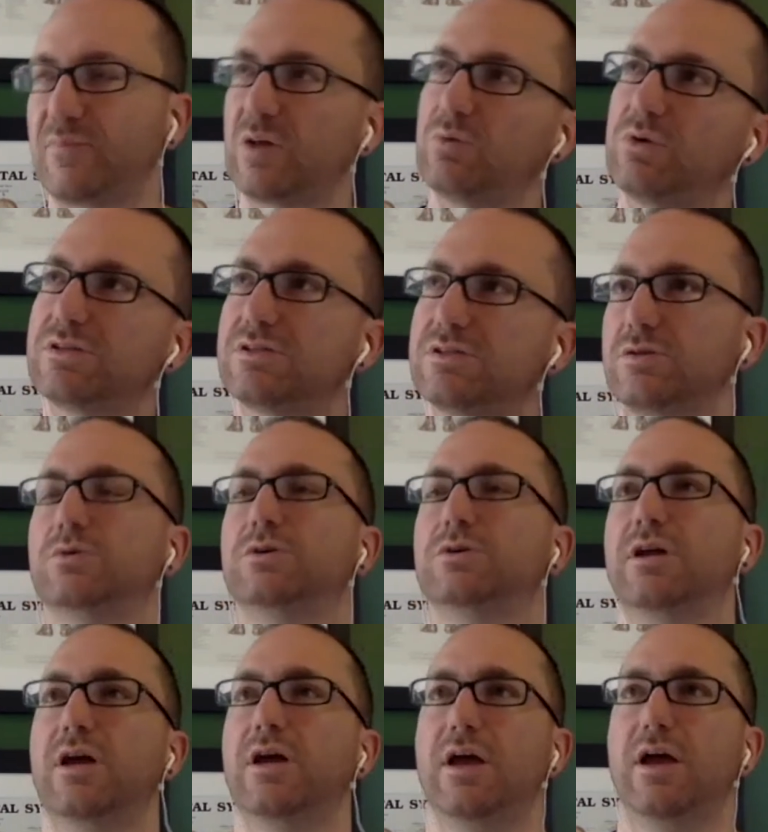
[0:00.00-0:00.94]

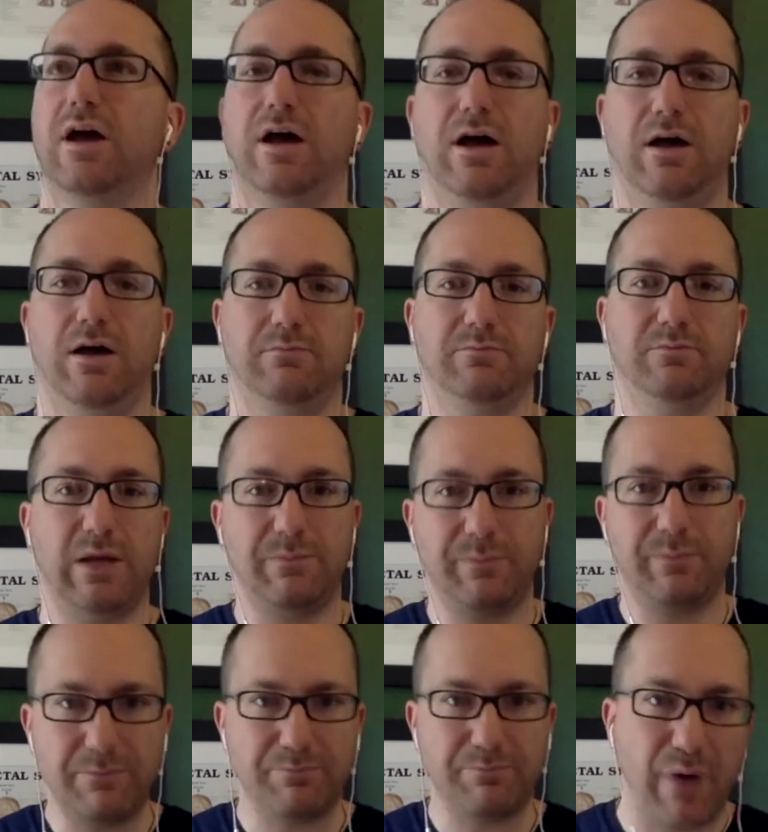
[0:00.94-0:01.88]
might
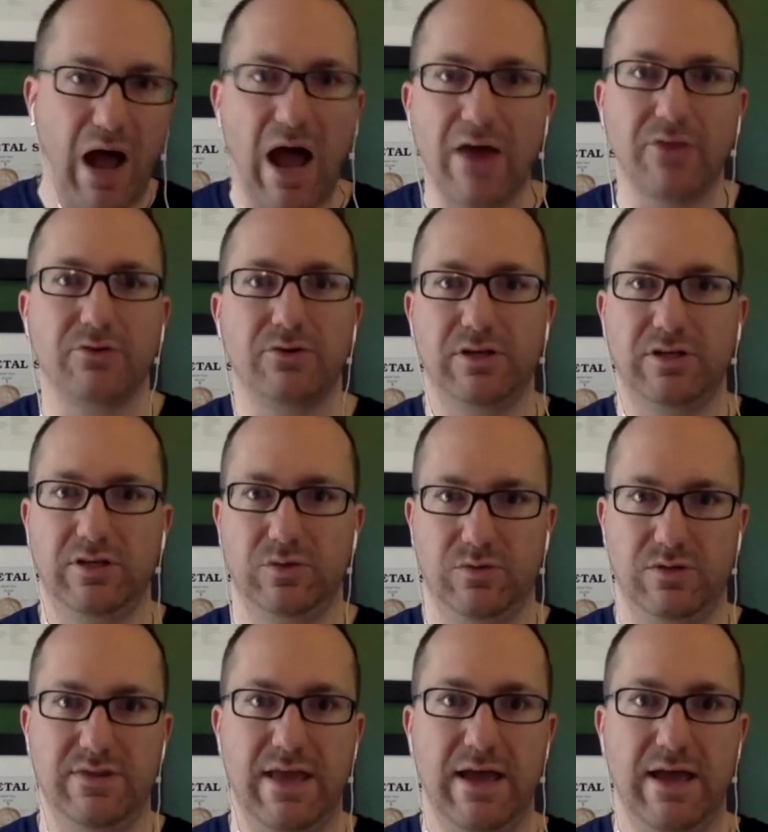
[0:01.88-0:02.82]
be bothering
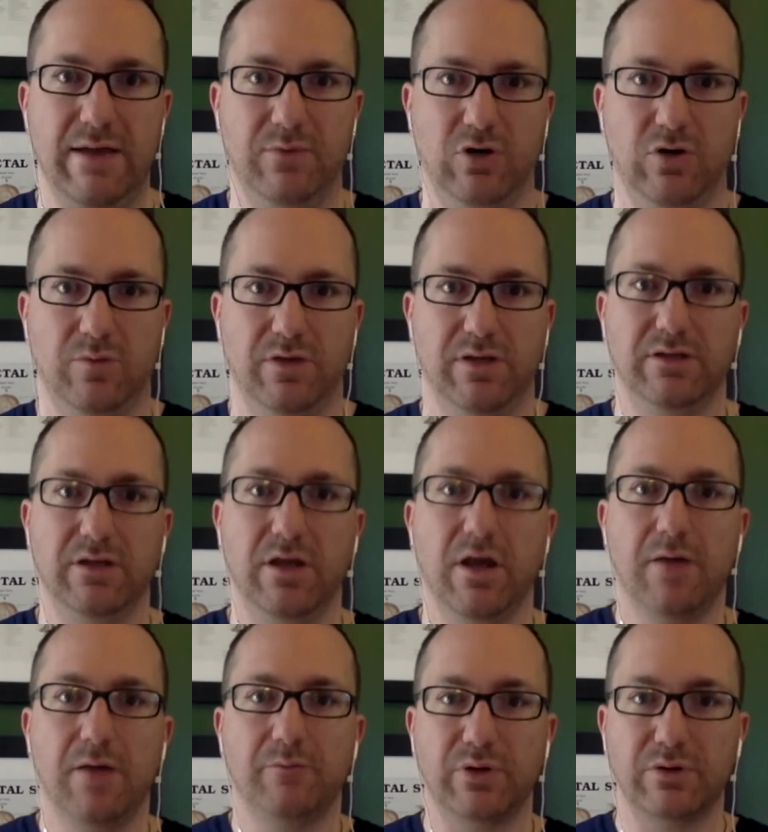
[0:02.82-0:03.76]
you in that moment,
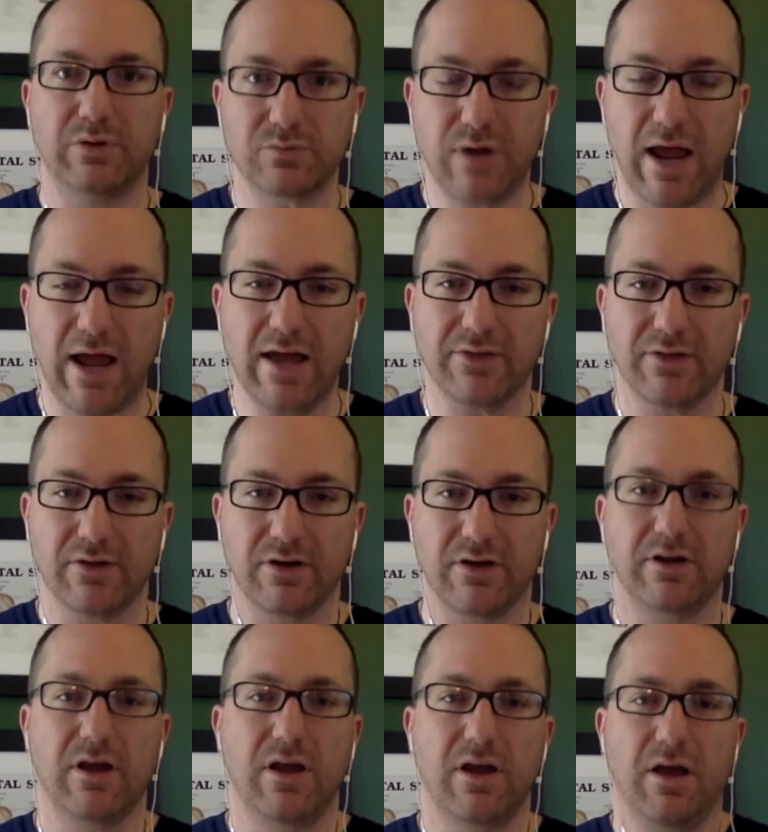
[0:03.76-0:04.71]
but
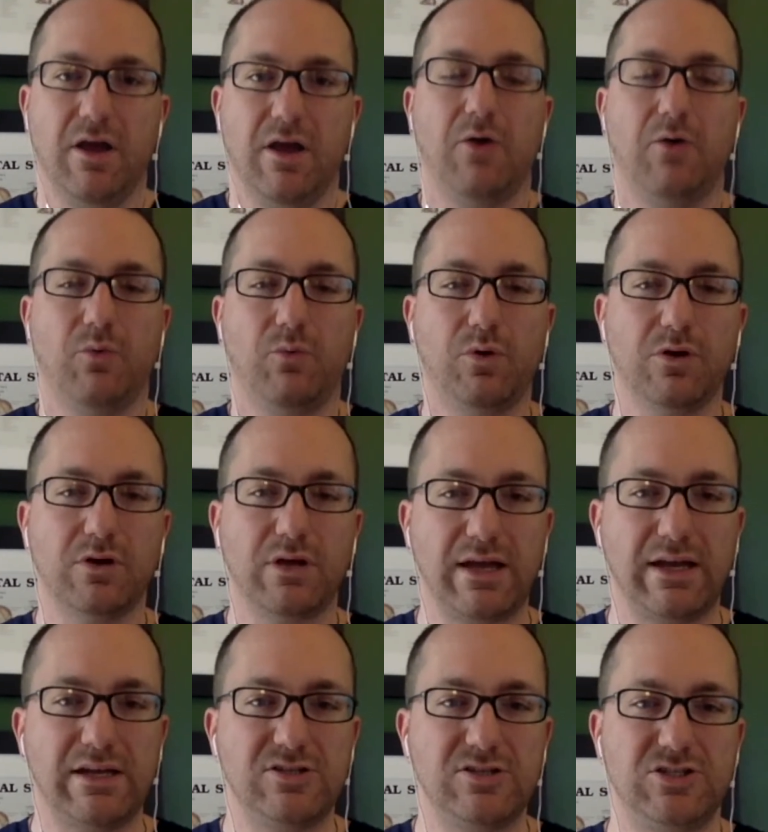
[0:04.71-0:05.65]
rather work
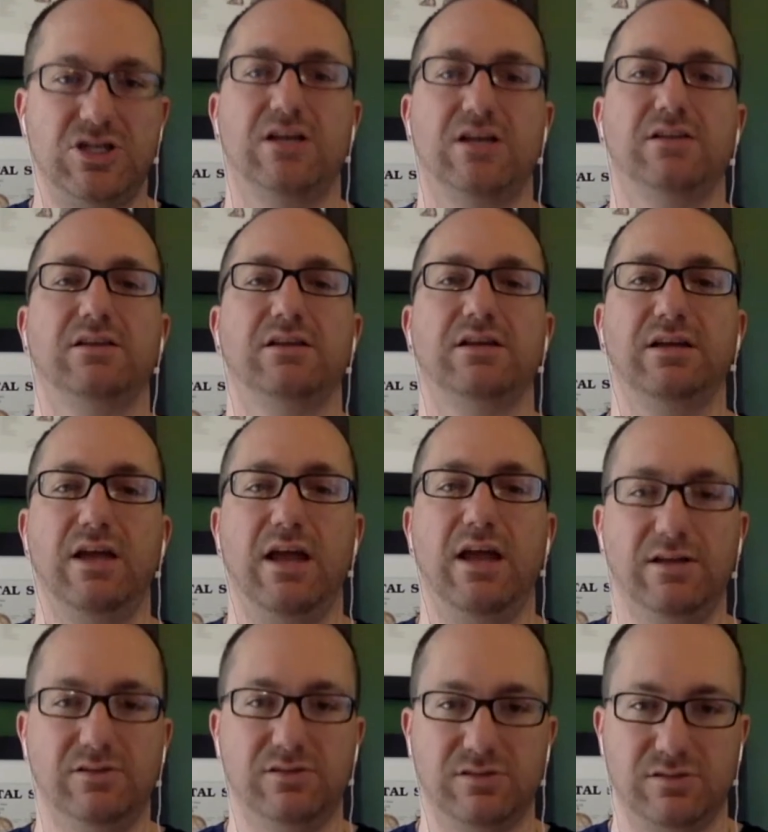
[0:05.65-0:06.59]
at it gently
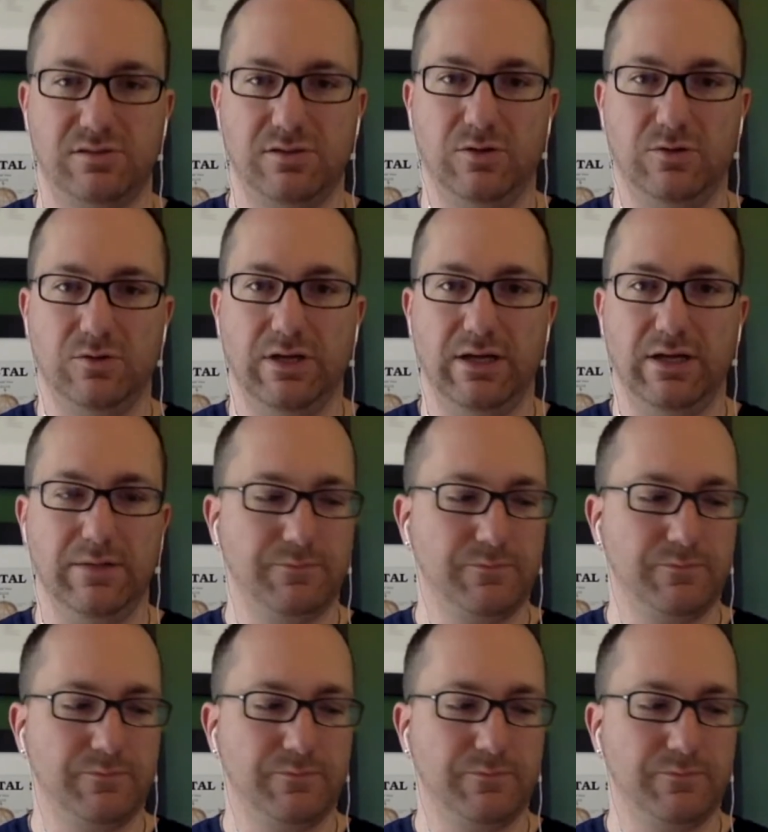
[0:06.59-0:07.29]
and slowly.